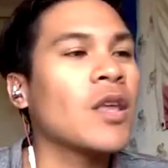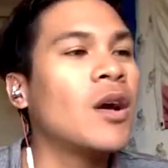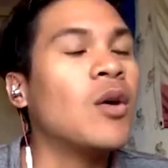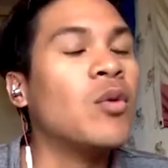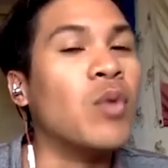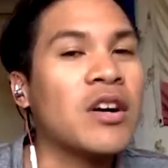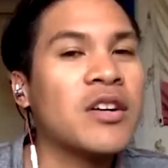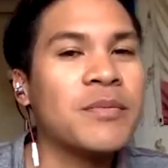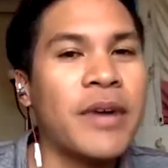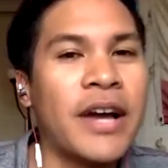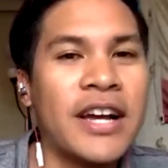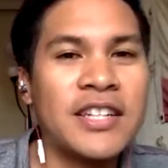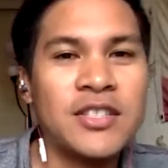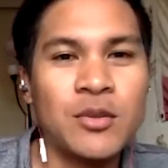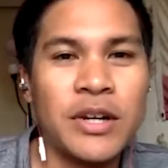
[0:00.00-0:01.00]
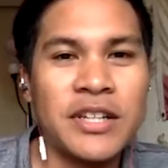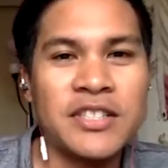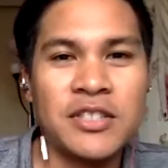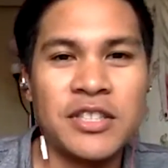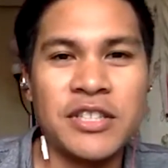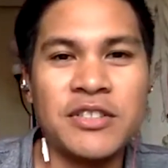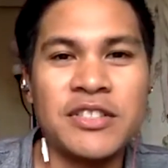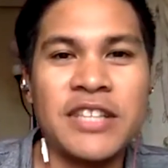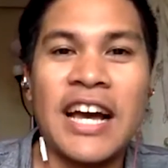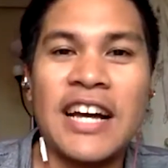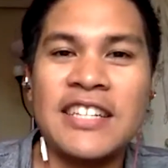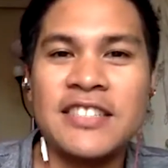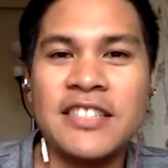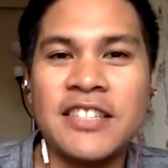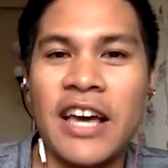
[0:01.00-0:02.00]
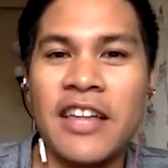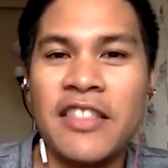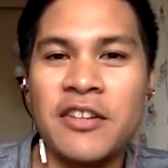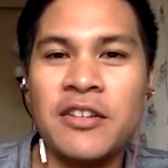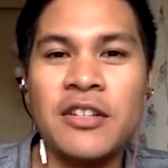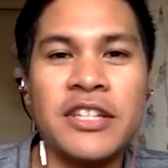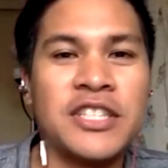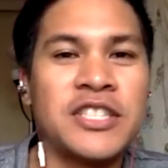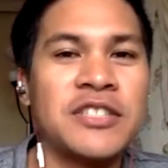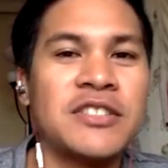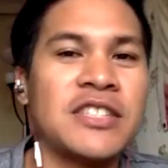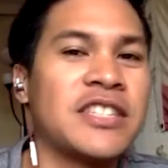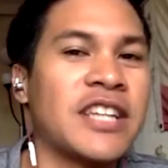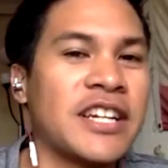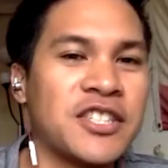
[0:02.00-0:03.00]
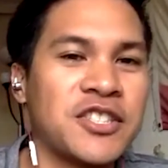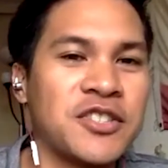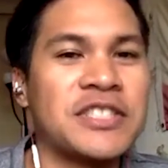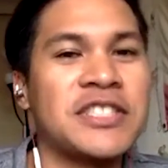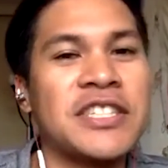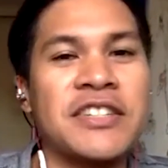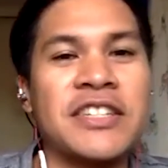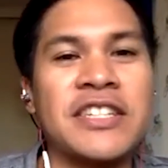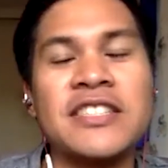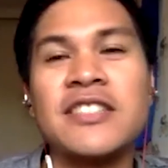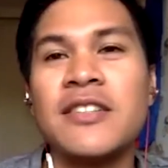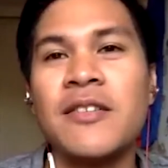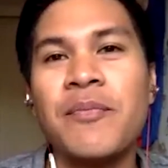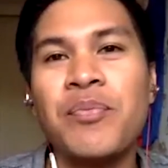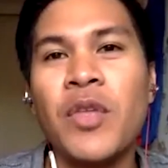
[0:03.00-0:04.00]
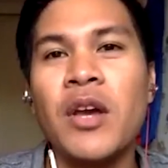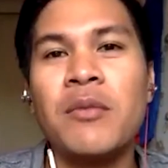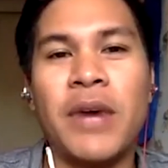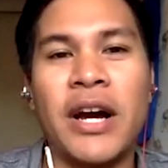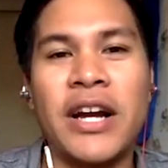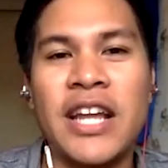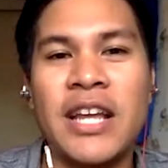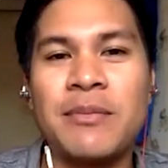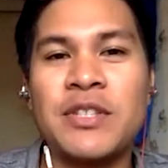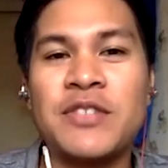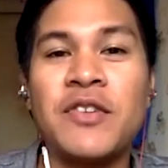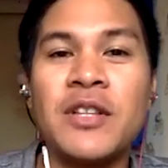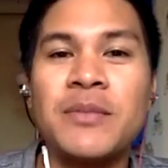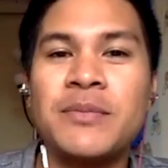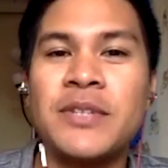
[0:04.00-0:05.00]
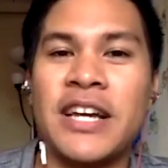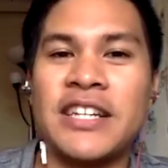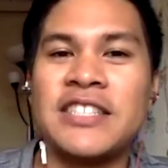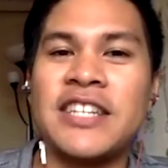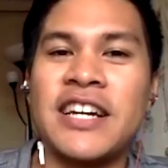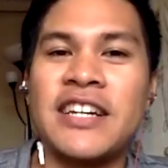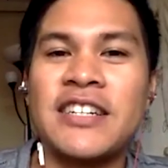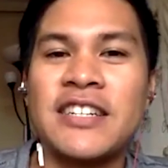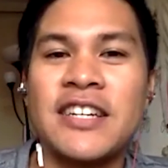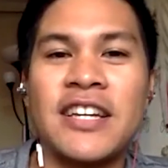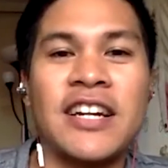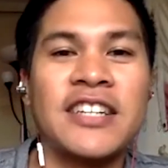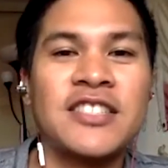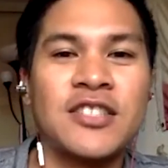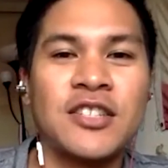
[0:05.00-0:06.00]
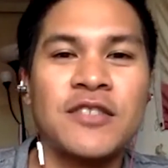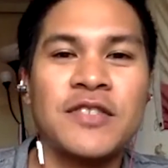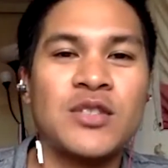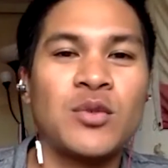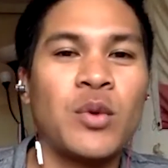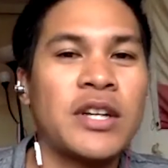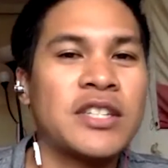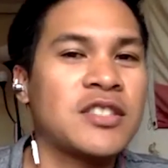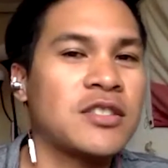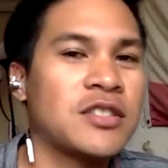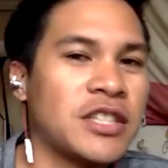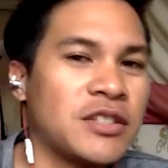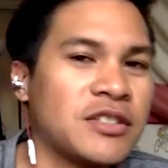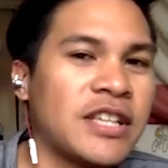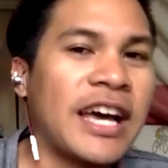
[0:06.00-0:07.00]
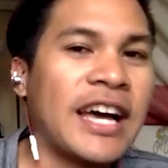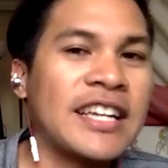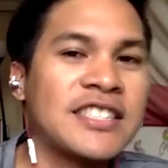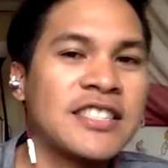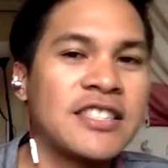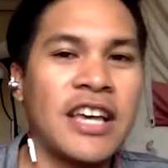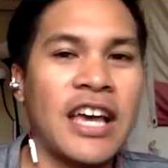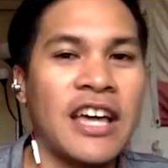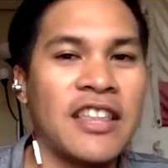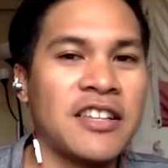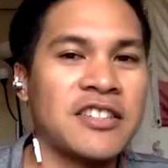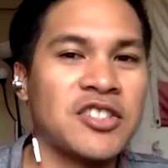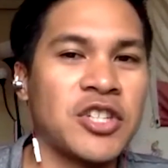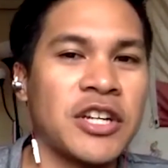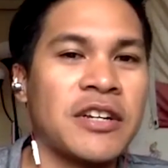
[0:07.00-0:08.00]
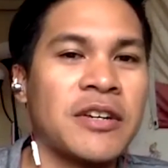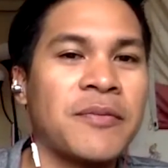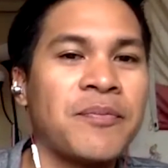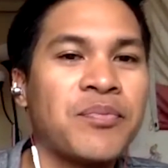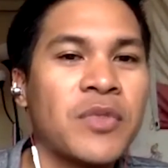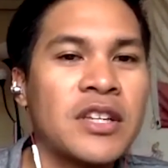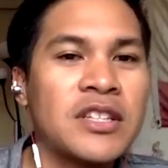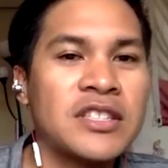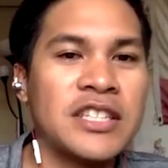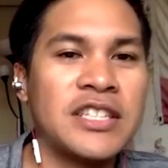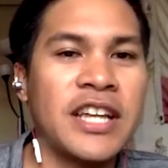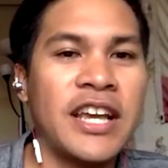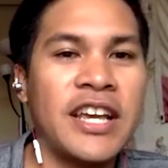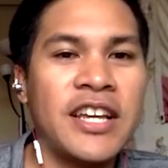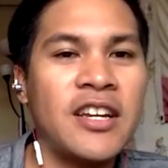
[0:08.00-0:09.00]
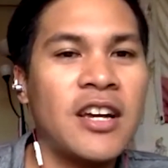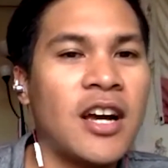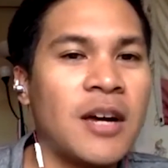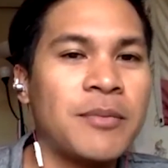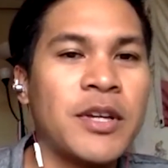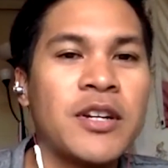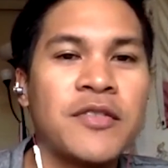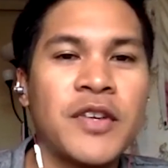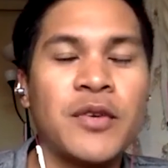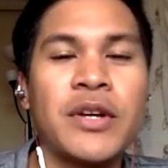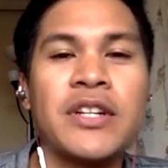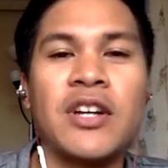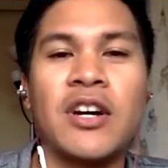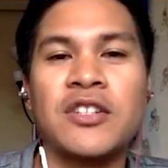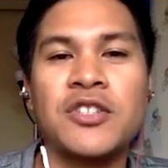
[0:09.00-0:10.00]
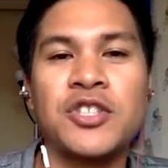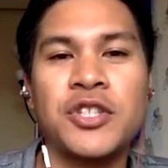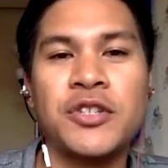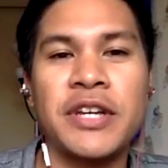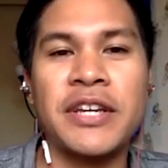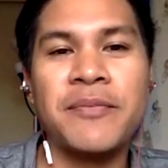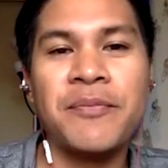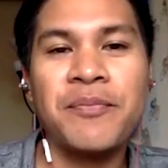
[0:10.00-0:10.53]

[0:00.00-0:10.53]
Welcome back to Western News as the Ethical Issues in Dentistry series. My name is Philip Tagachek, and I serve as Western News as the Ethics Chair. Today, I'm interviewing Dr. Chui.